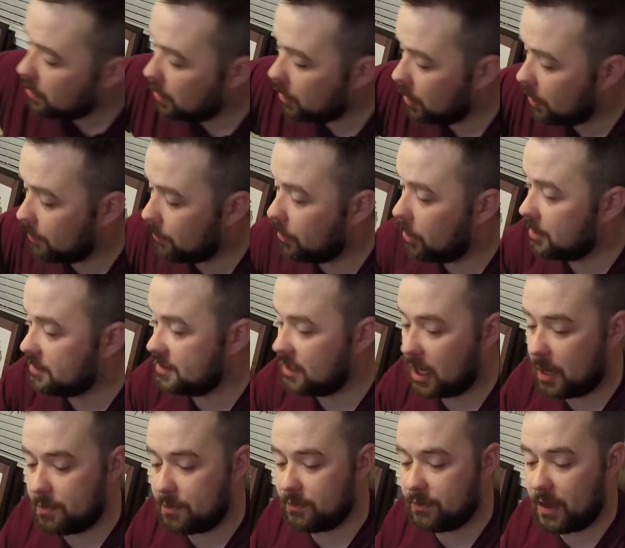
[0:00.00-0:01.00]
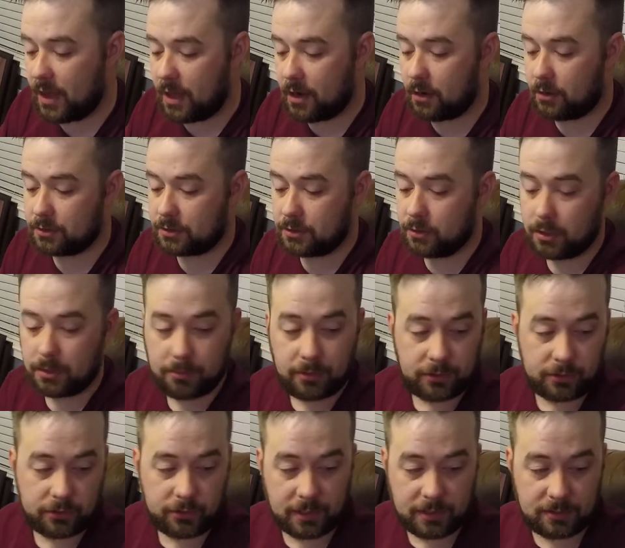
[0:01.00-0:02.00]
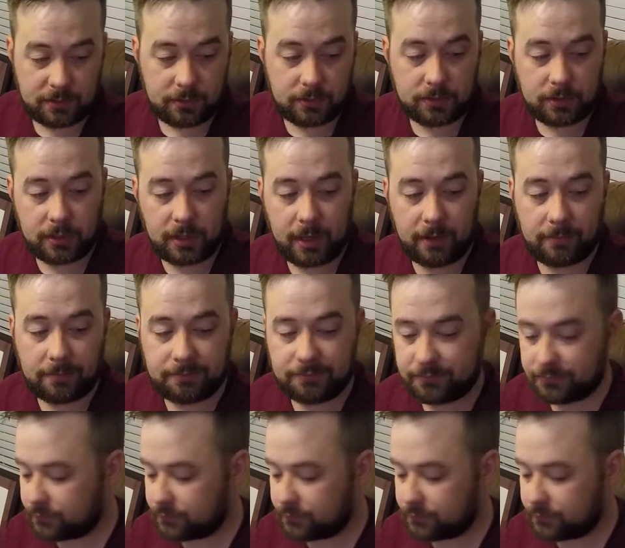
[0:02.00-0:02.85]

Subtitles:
On top of that, I'll just go ahead and put the transducer down.